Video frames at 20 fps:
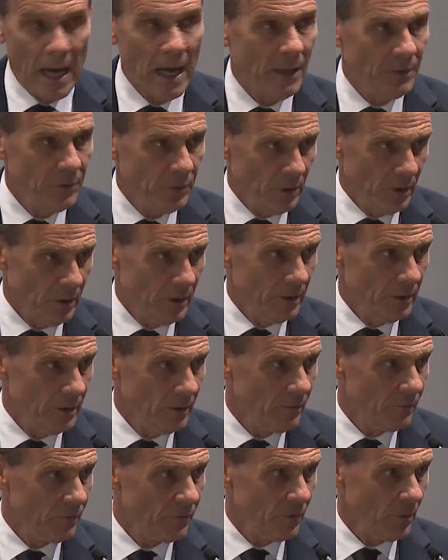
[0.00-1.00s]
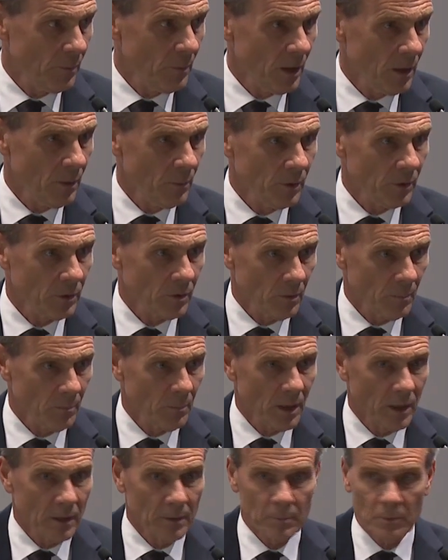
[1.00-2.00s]
annually from our
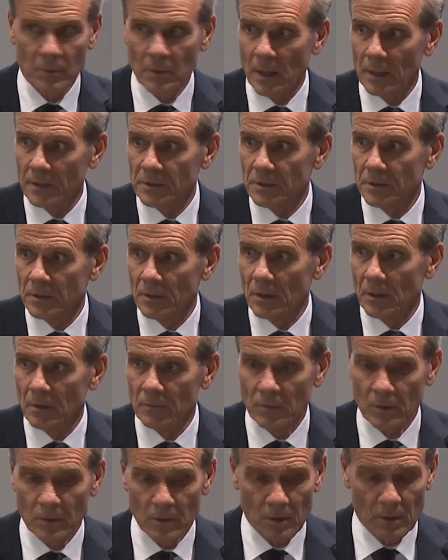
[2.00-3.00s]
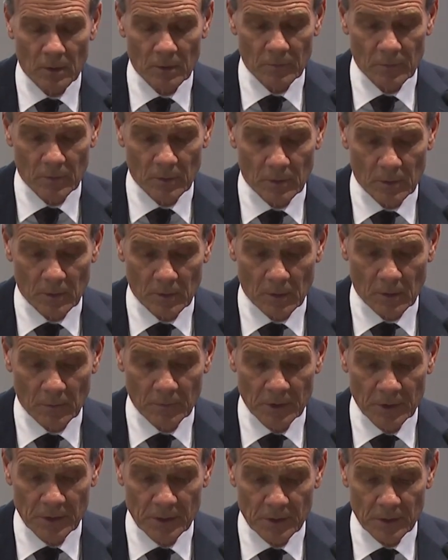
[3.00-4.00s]
combined production
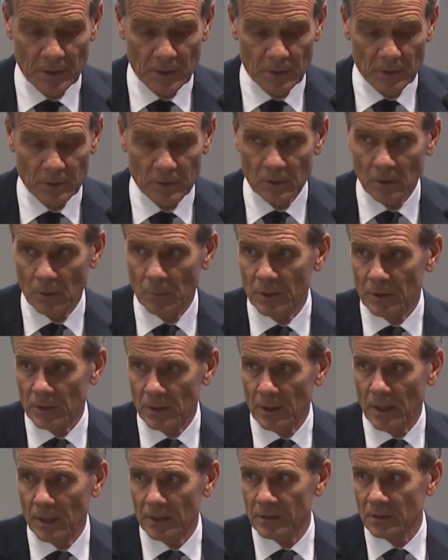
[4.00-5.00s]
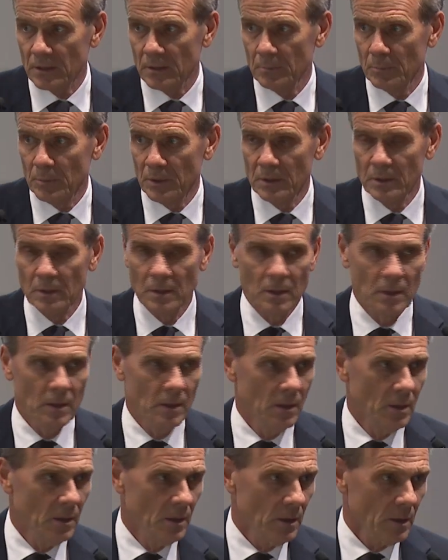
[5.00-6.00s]
of heating. So we can actually be
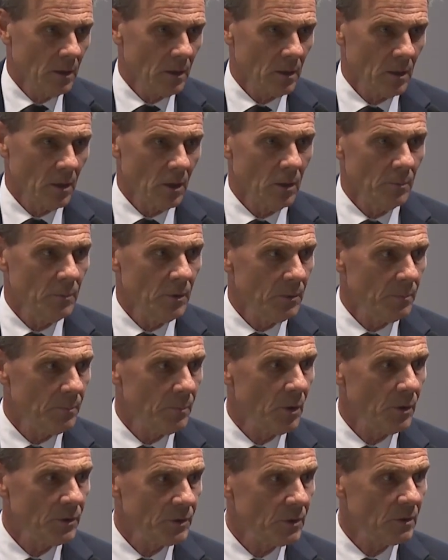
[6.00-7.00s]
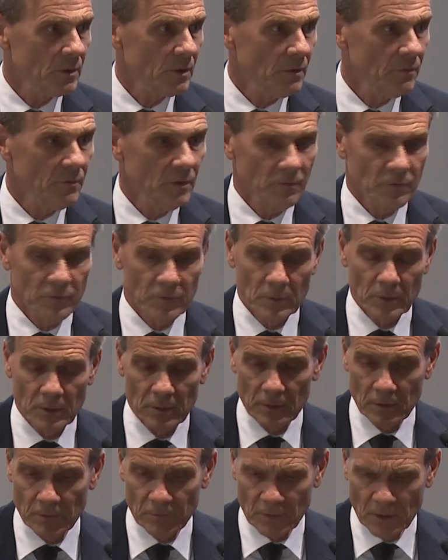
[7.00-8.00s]
carbon positive if
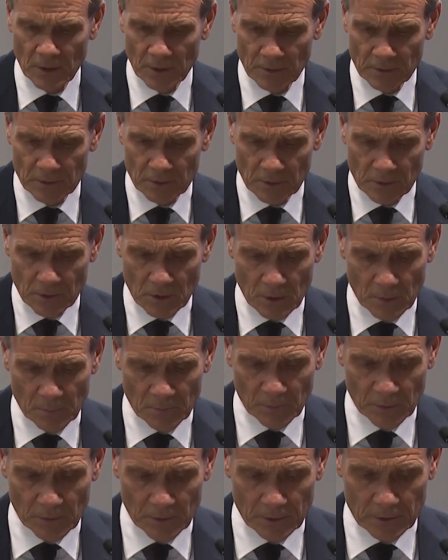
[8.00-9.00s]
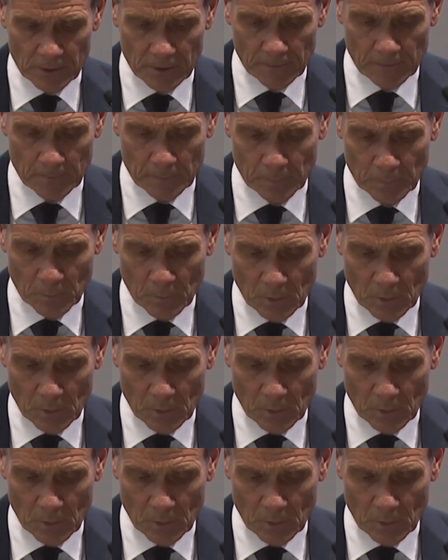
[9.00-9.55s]
that is the term for this.